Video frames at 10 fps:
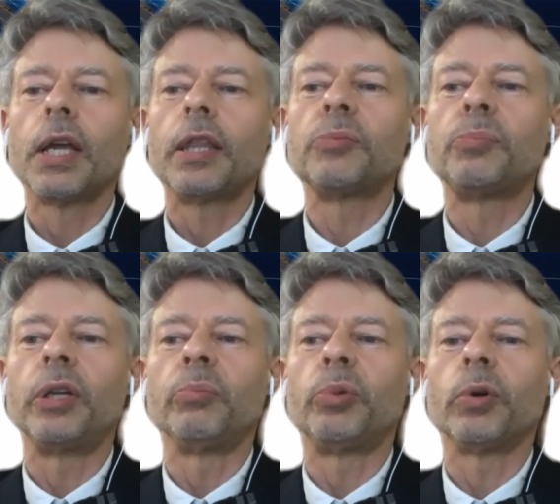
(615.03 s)
There's been
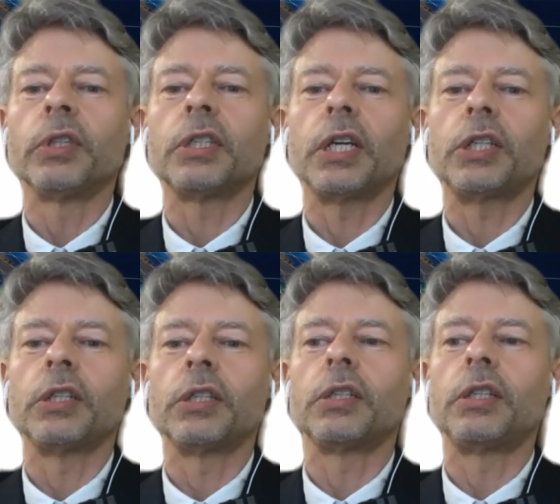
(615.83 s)
important
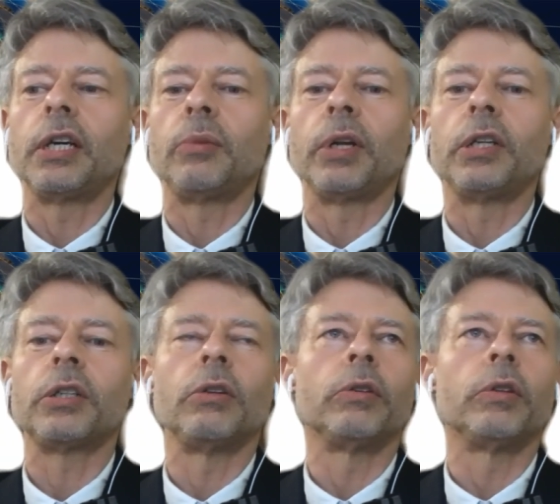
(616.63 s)
sessions, as Deanna
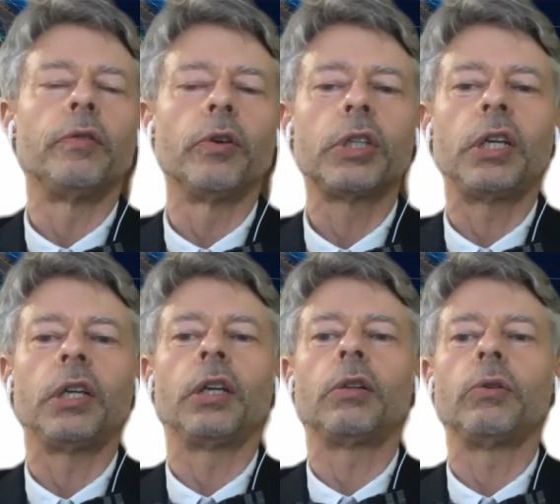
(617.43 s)
mentioned, on diversity
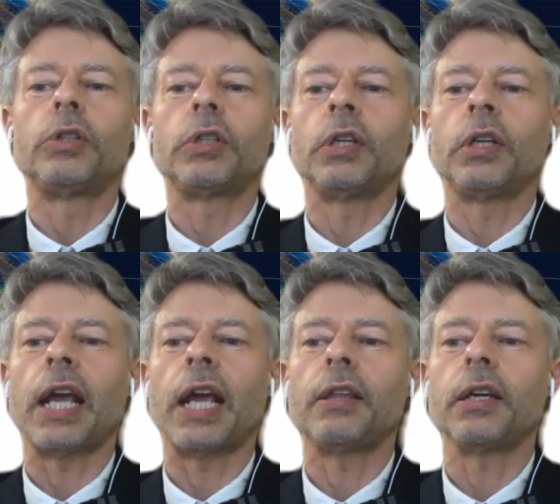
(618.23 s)
and inclusion and
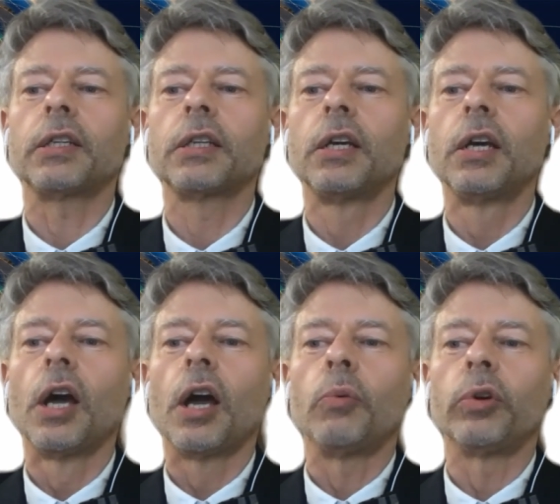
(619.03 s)
ethics,
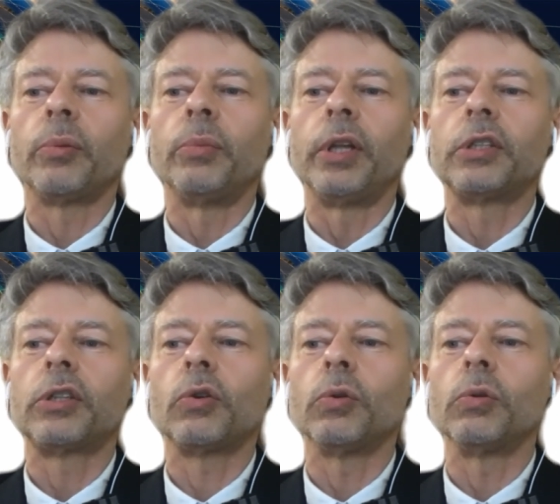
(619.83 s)
what it means to
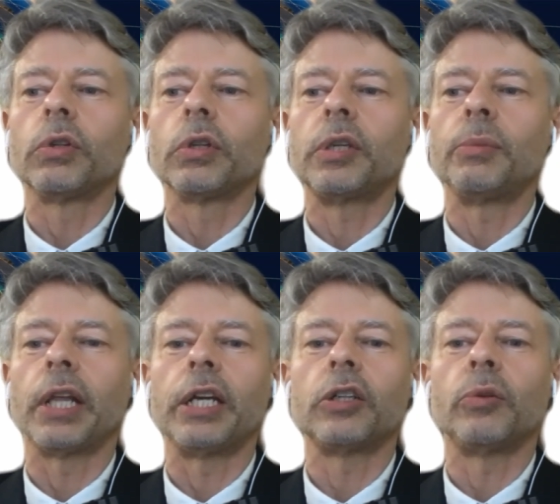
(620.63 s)
call
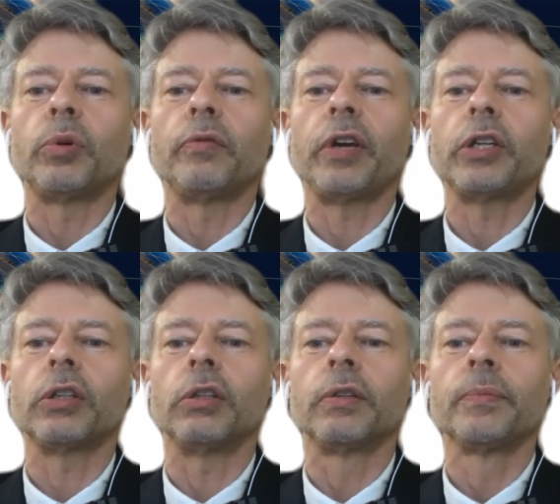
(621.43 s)
simulation a
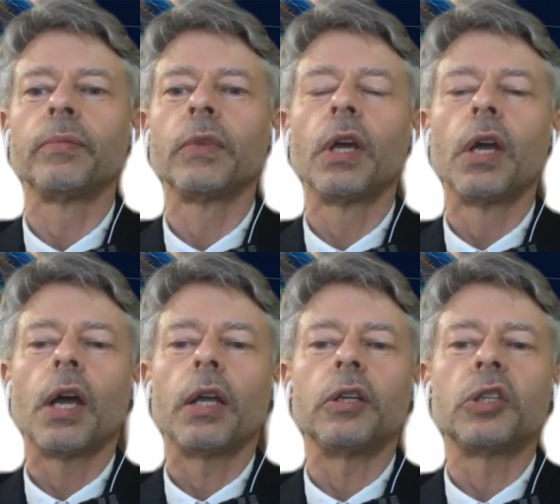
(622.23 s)
profession.
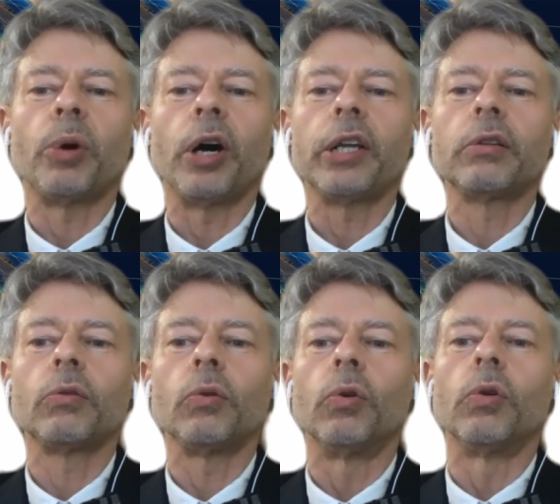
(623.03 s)
Despite,
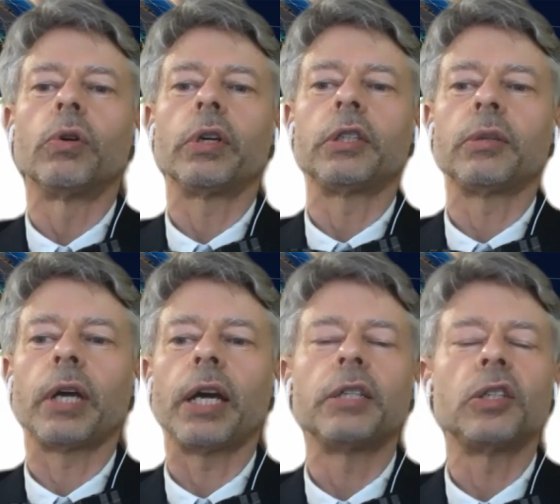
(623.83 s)
or in some
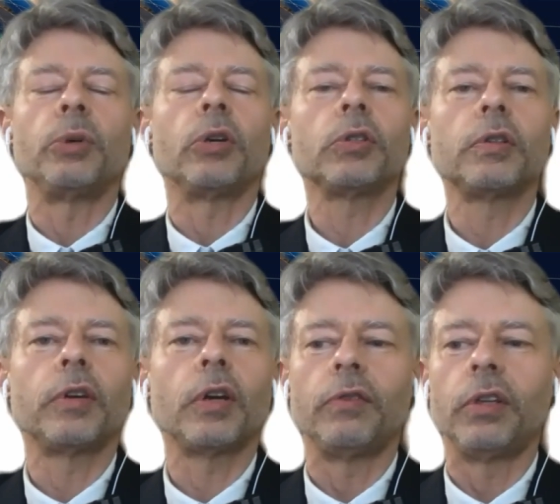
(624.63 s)
cases because of
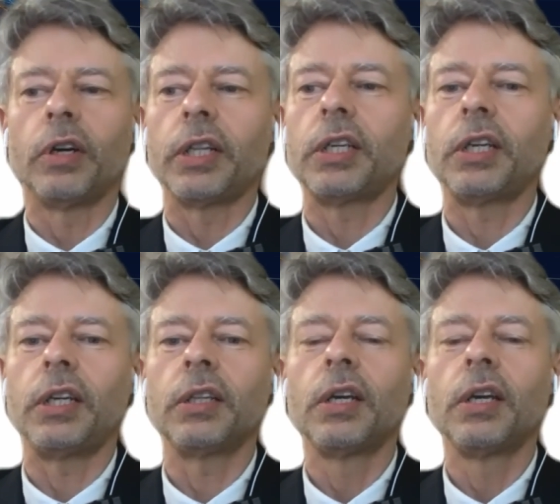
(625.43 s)
COVID
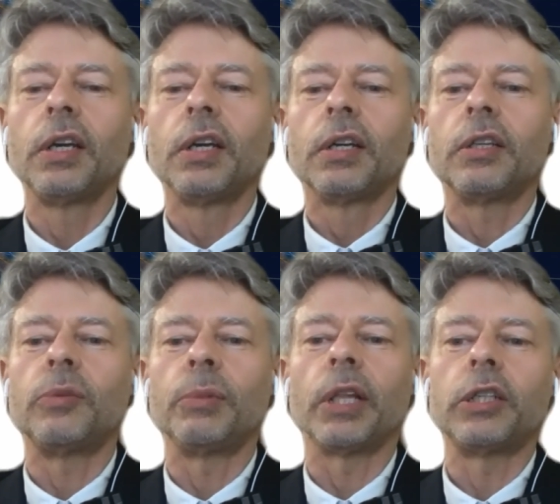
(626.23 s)
19, the
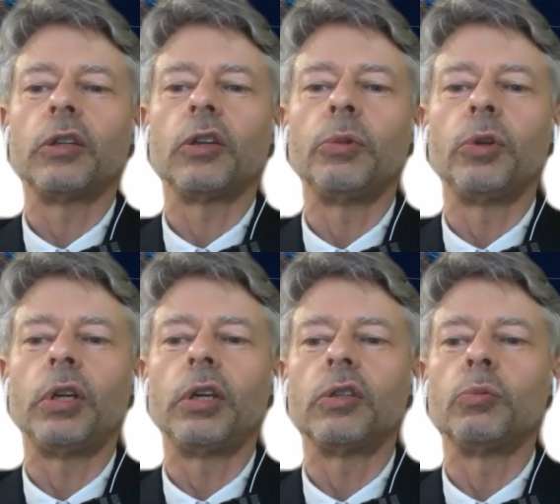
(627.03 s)
simulation
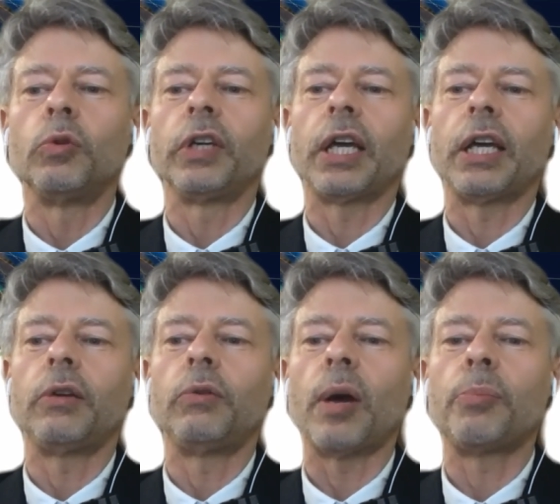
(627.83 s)
community is moving
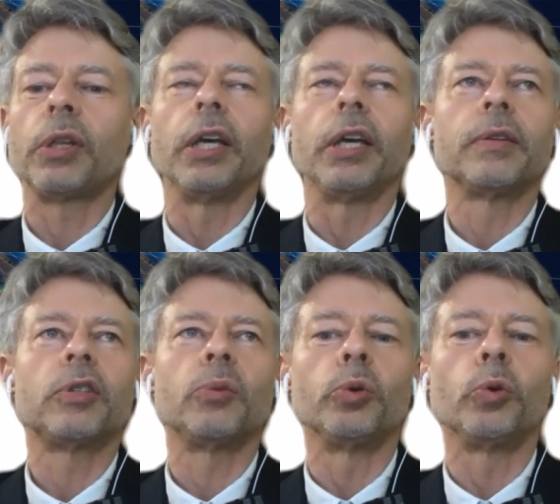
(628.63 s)
ahead rapidly
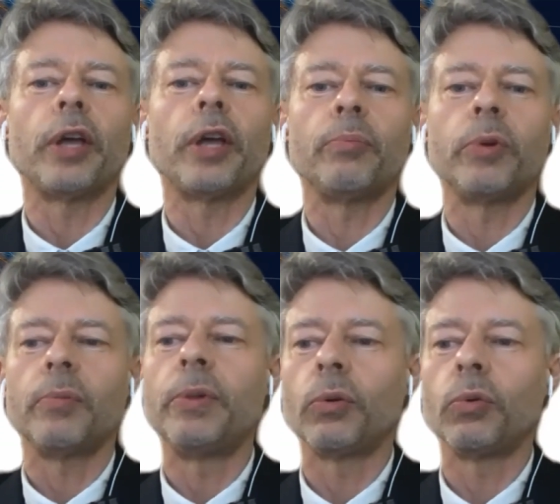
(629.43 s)
to build that
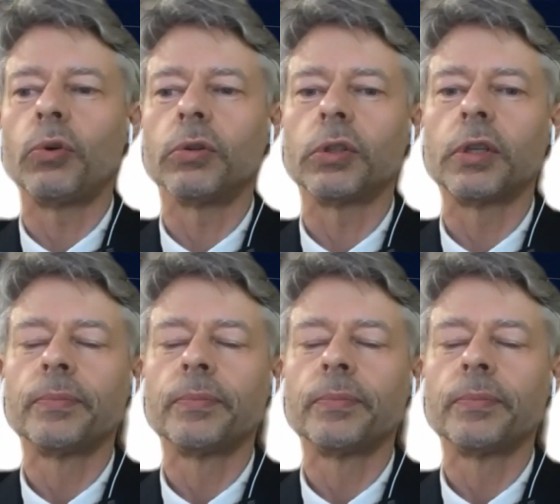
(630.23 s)
better world